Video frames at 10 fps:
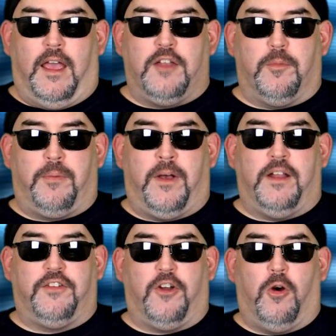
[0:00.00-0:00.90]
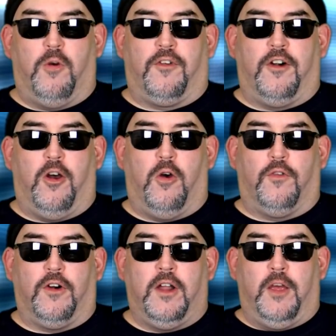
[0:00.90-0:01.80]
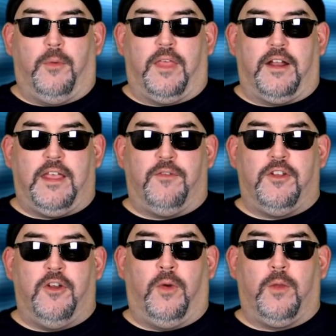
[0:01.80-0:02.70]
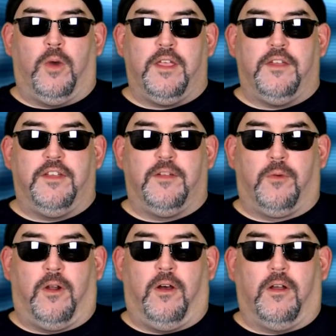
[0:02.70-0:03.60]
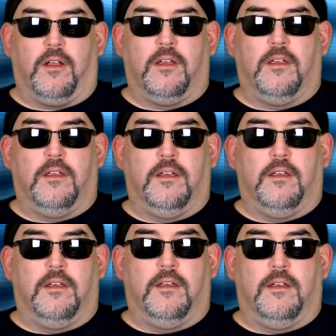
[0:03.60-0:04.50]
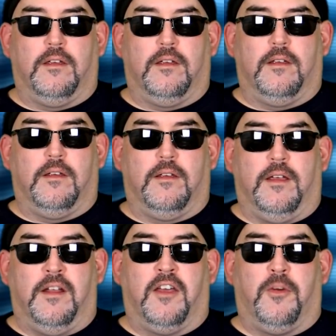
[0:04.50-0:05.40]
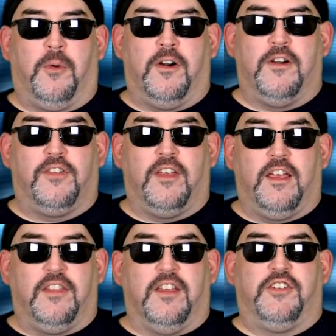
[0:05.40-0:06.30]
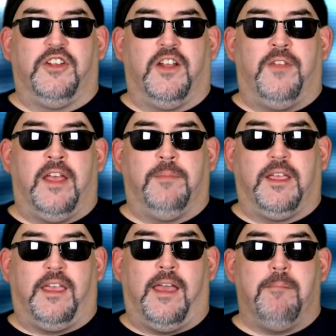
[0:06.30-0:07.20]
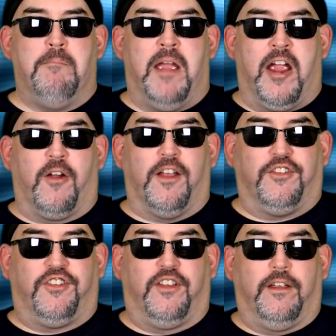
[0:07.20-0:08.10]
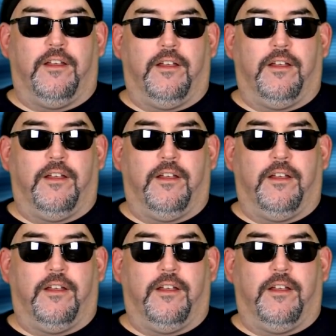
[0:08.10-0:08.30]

and you're punished over and over without even knowing what you did wrong. In other words, they should have named the game Marriage.